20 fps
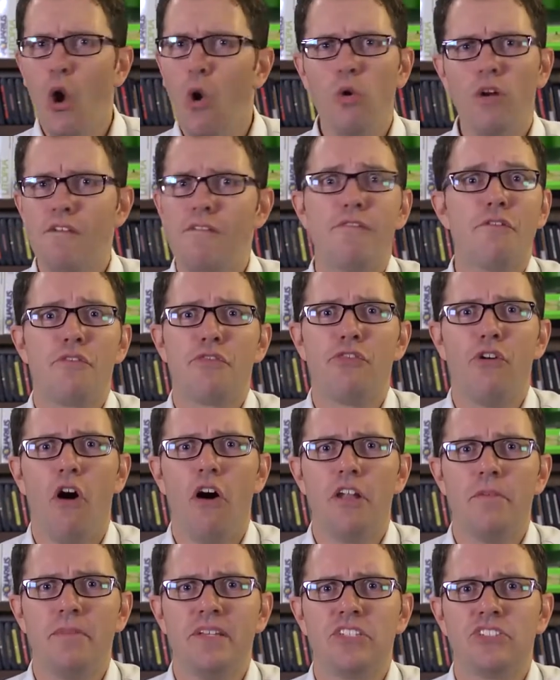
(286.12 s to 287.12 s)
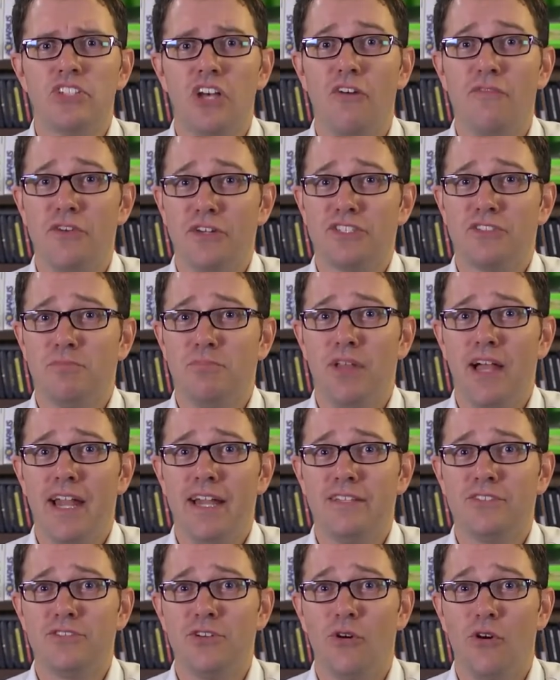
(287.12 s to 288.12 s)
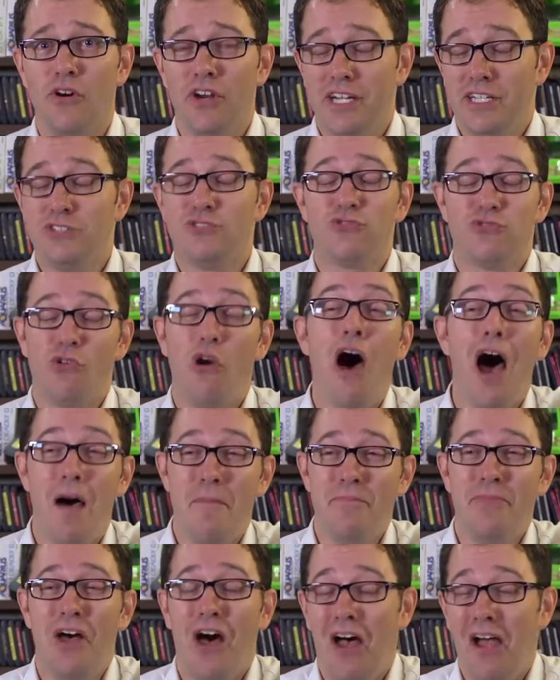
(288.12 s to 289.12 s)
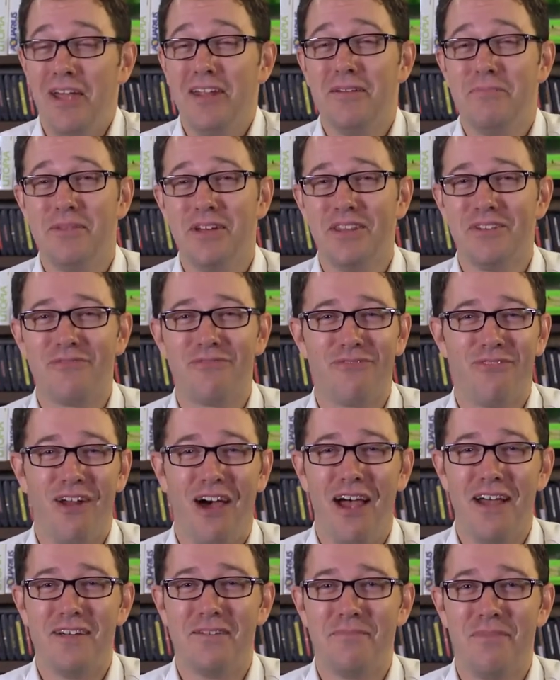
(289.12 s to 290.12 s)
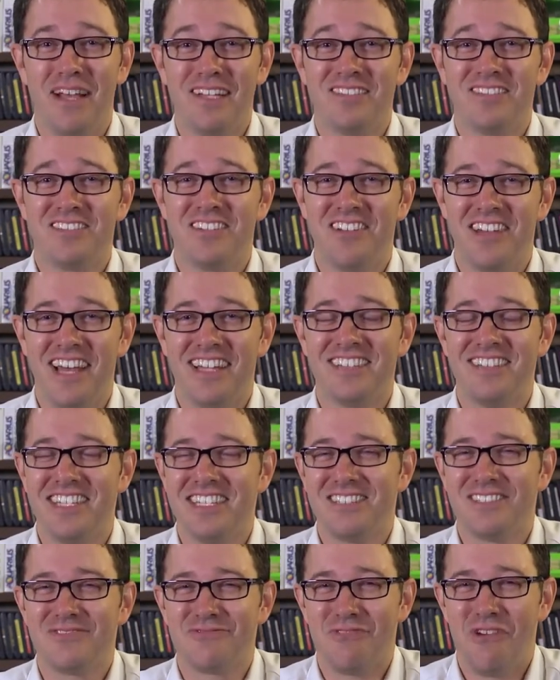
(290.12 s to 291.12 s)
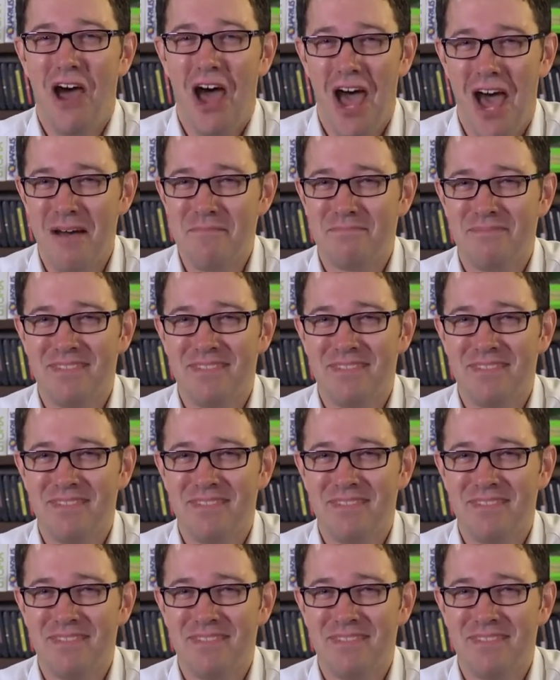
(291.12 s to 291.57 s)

Who'd have ever thought it'd be self-explanatory? Drop the item in the fryer by selecting drop.